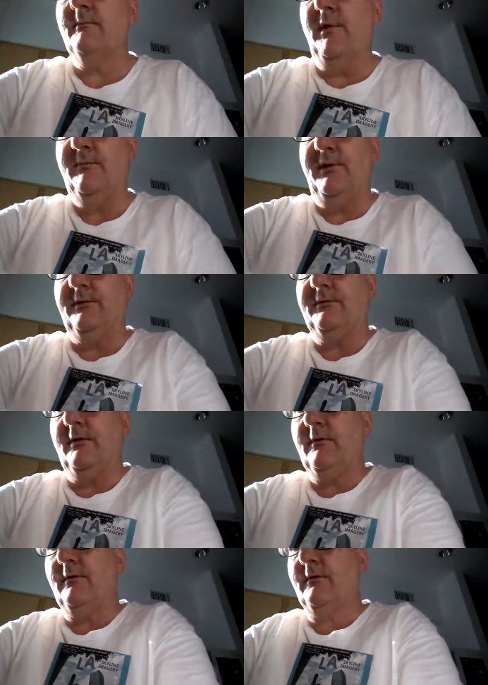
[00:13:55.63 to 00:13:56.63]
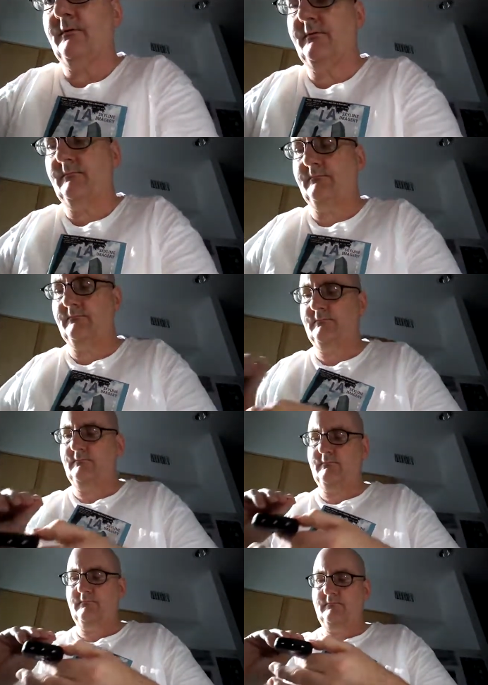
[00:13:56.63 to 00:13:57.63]
Maybe your car,
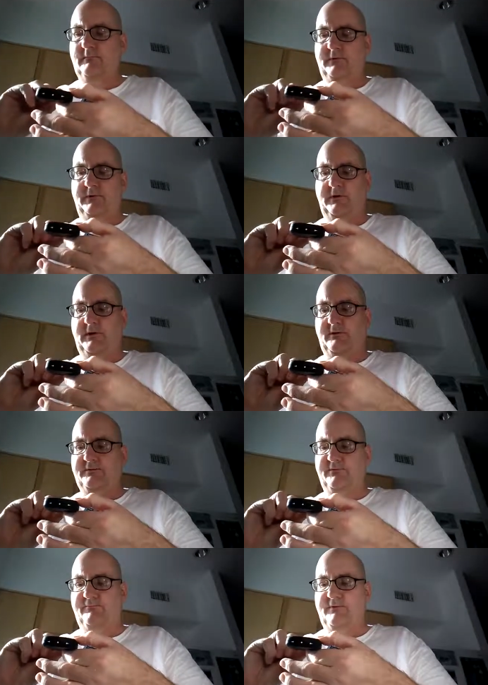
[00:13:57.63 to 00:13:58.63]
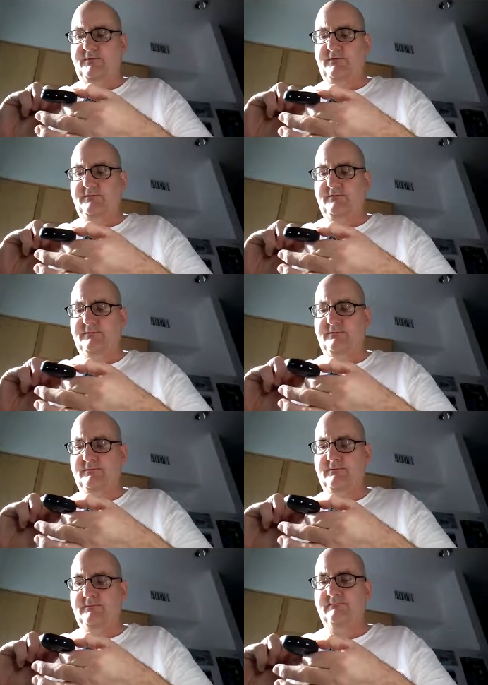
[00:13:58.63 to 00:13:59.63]
your house, your friends.
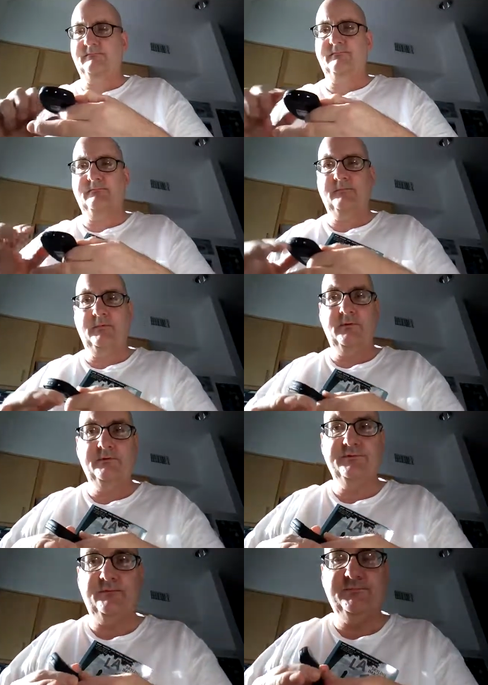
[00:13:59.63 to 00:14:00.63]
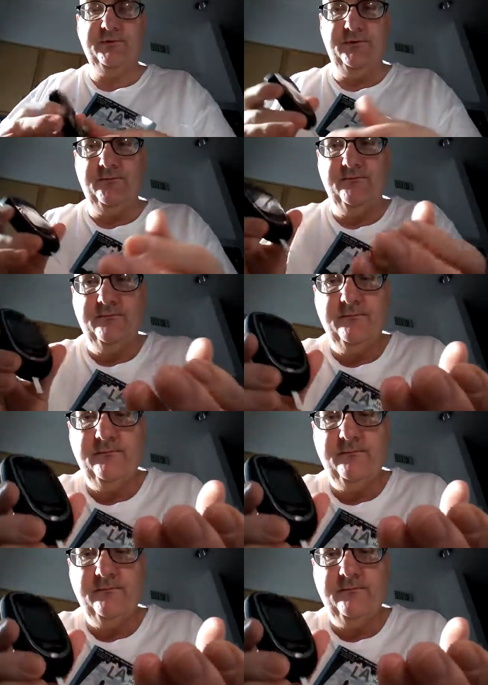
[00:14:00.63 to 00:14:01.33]
It's up to you.